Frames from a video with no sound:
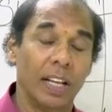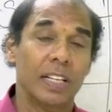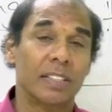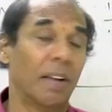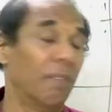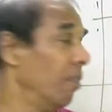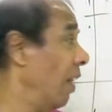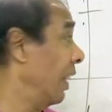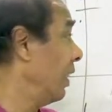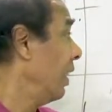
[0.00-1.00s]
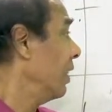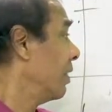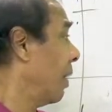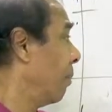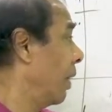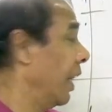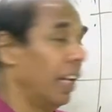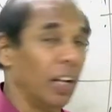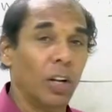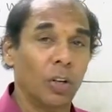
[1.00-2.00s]
Someone,
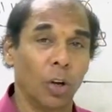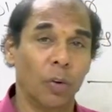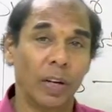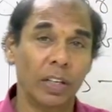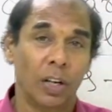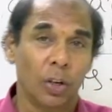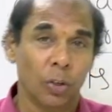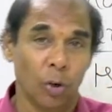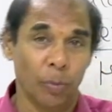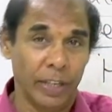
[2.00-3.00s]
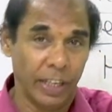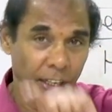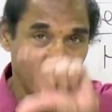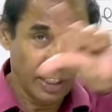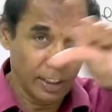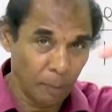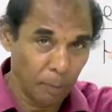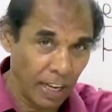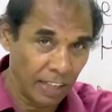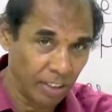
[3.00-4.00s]
somebody. No one, nobody. In the
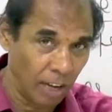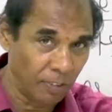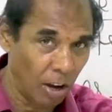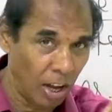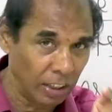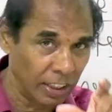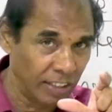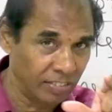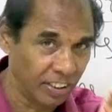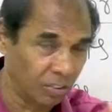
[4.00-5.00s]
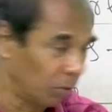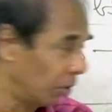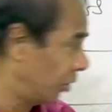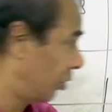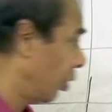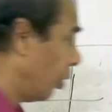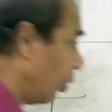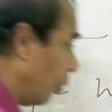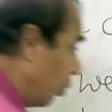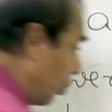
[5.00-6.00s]
place of all these 6 words, use